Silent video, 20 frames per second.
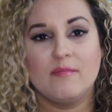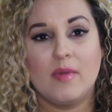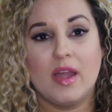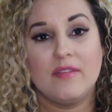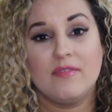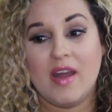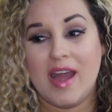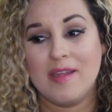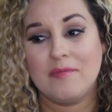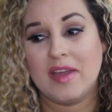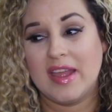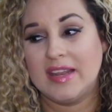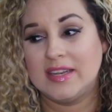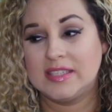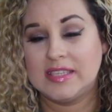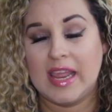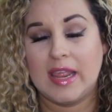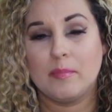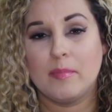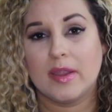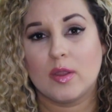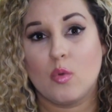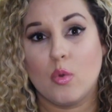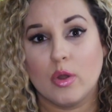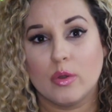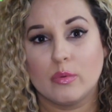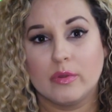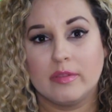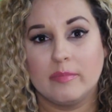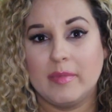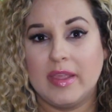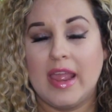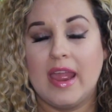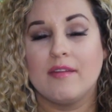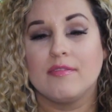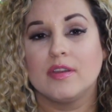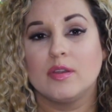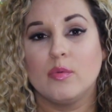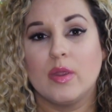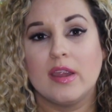My 5, I had to take my cord with me
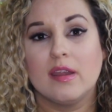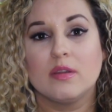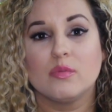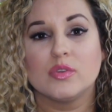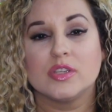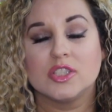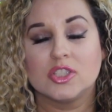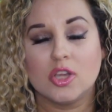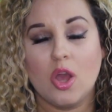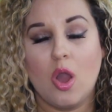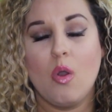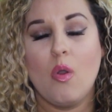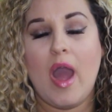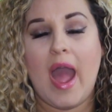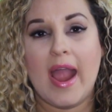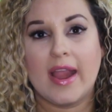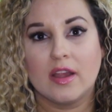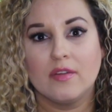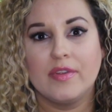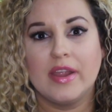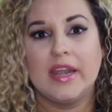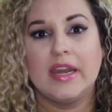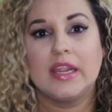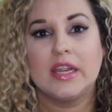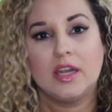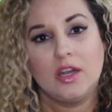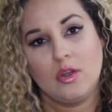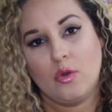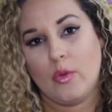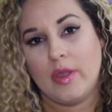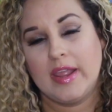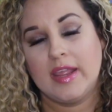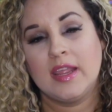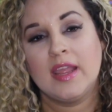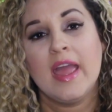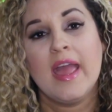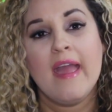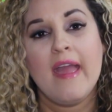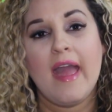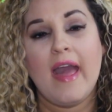everywhere. It was so aggravating and annoying.